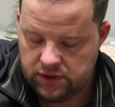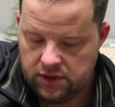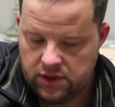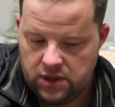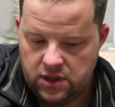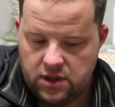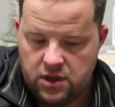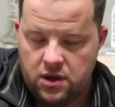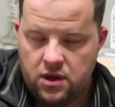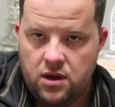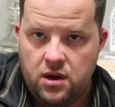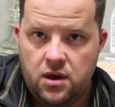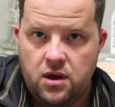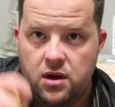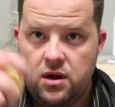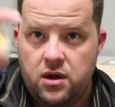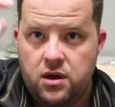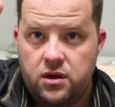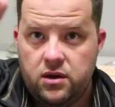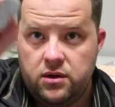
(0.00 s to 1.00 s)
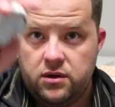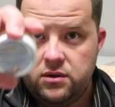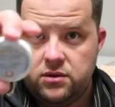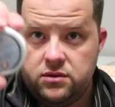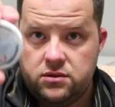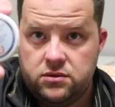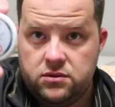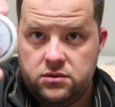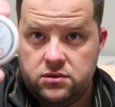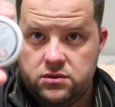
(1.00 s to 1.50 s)

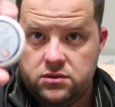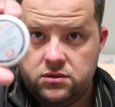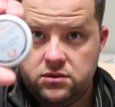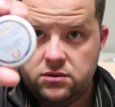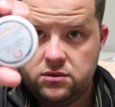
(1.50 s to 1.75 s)
(no one is talking)